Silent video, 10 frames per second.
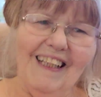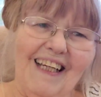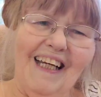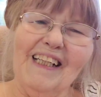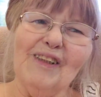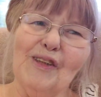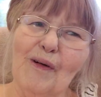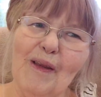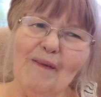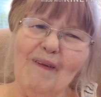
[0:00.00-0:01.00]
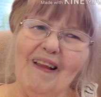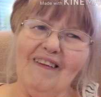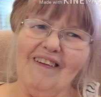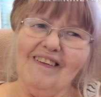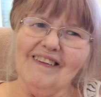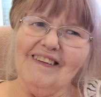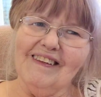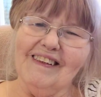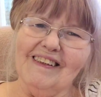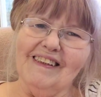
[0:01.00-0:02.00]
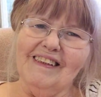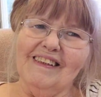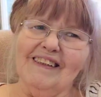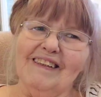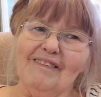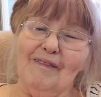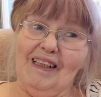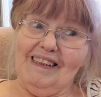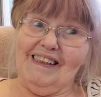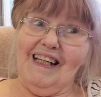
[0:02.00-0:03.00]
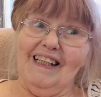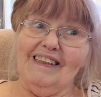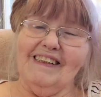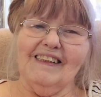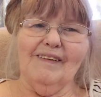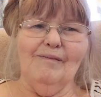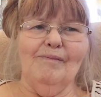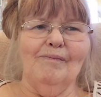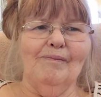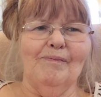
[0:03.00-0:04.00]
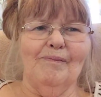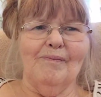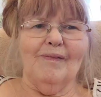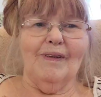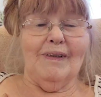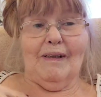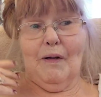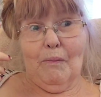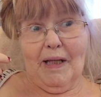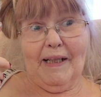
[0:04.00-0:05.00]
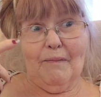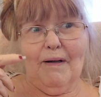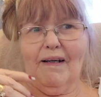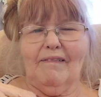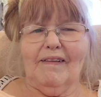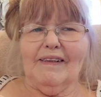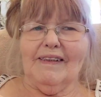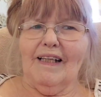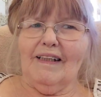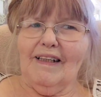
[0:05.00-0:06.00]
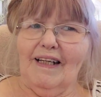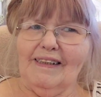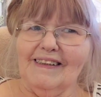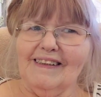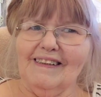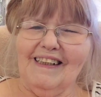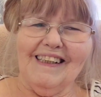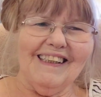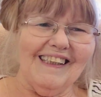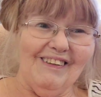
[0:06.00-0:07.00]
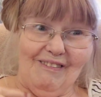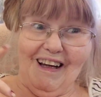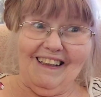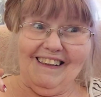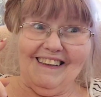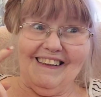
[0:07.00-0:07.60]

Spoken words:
and enjoy the weather when it's nice. Complain about it when it's not nice, right?